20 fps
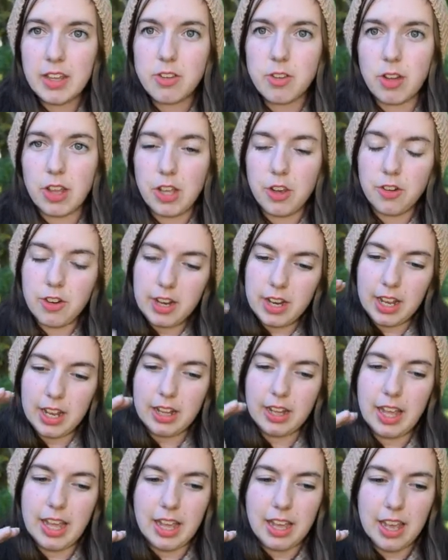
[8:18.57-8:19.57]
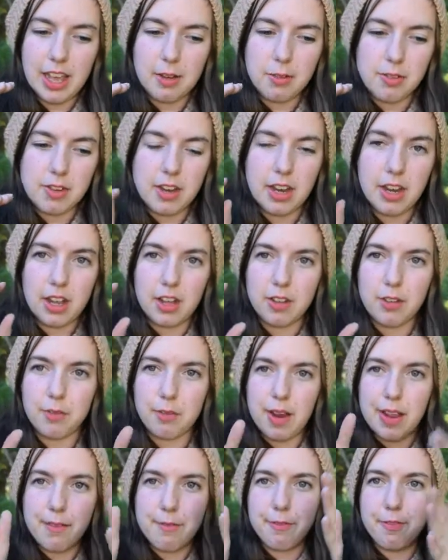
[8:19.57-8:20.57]
So like you're knitting, like I was knitting on the
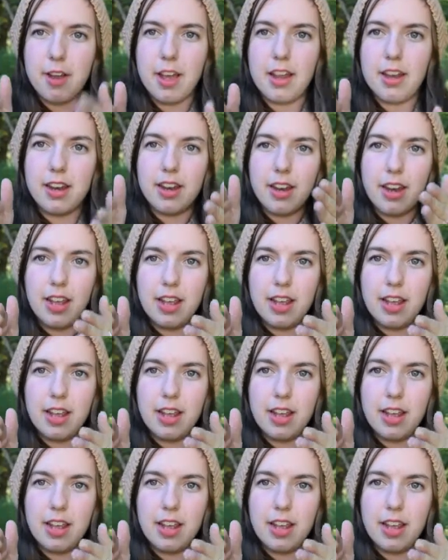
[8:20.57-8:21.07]
right front,